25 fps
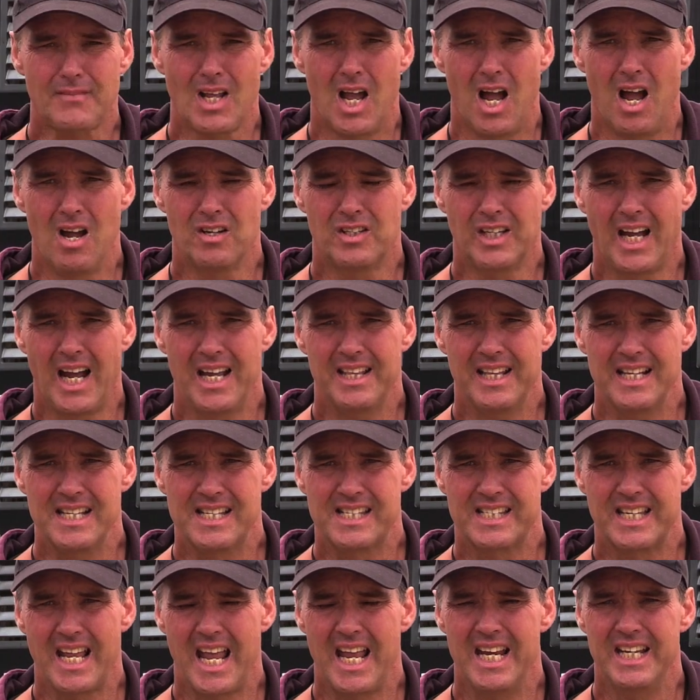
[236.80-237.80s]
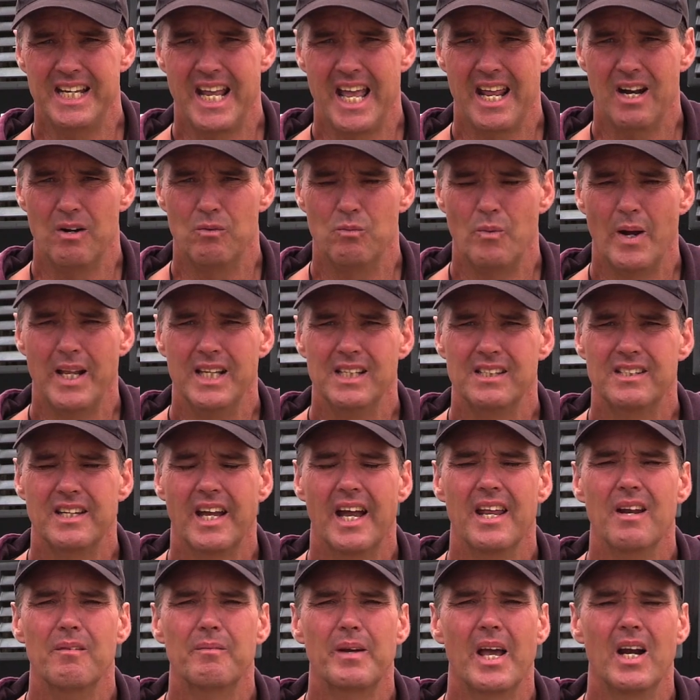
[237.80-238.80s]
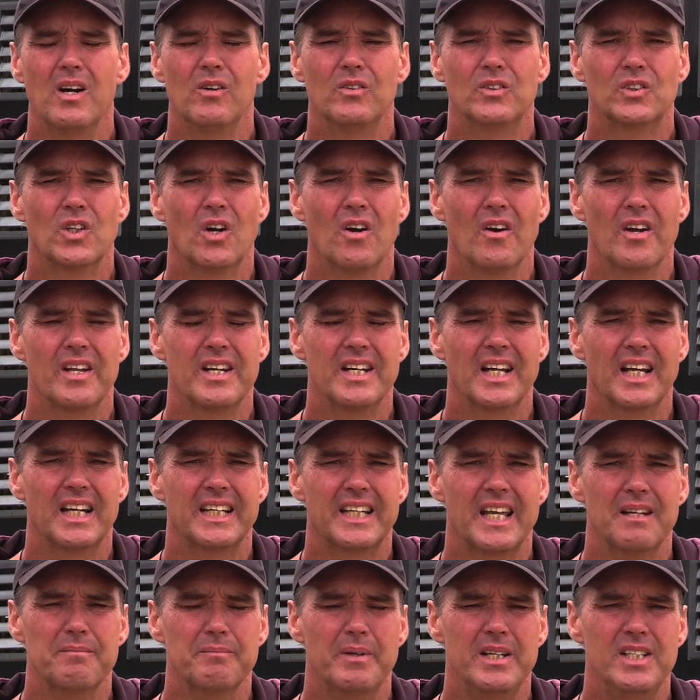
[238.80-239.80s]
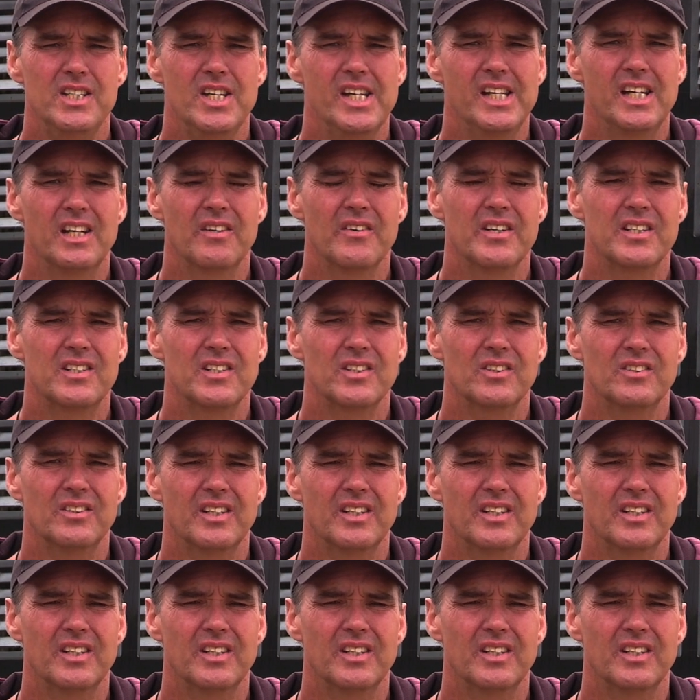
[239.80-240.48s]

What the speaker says: Okay, then Sandown on Wednesday, and I'm going to try and get Minyinga into